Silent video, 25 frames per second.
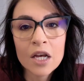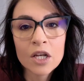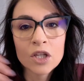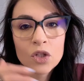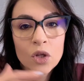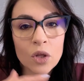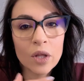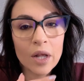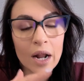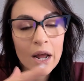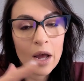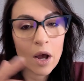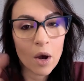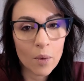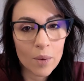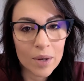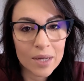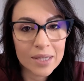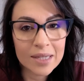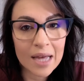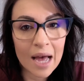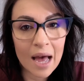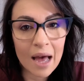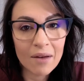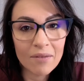so that I
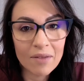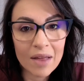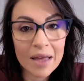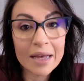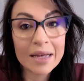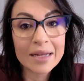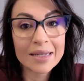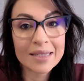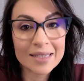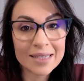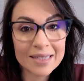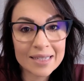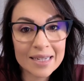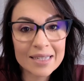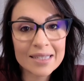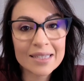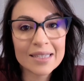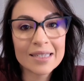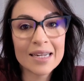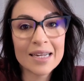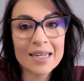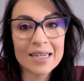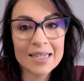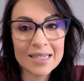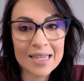always have like
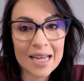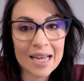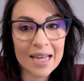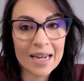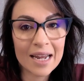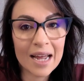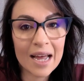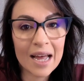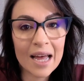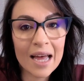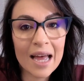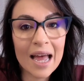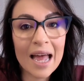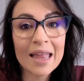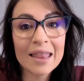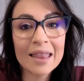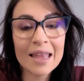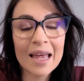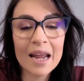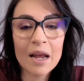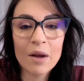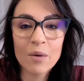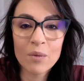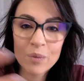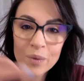consistent data. And
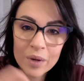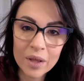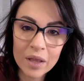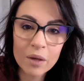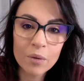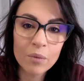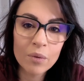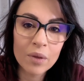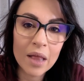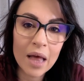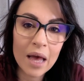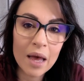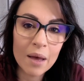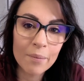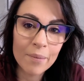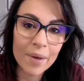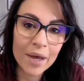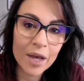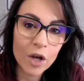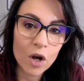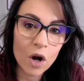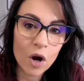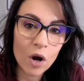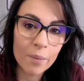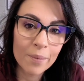then I really rely on my
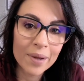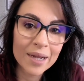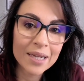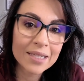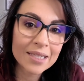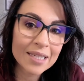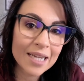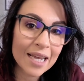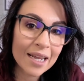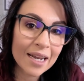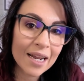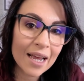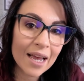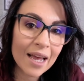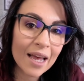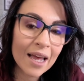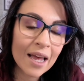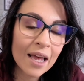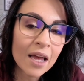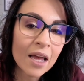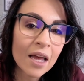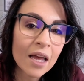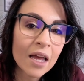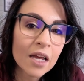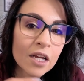Garmin
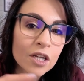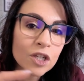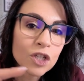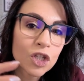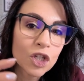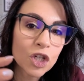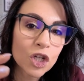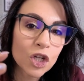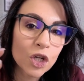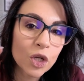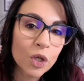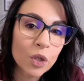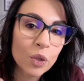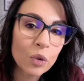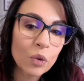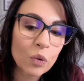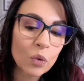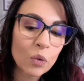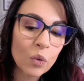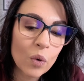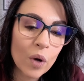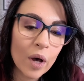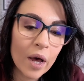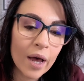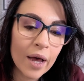data
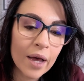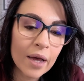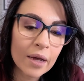to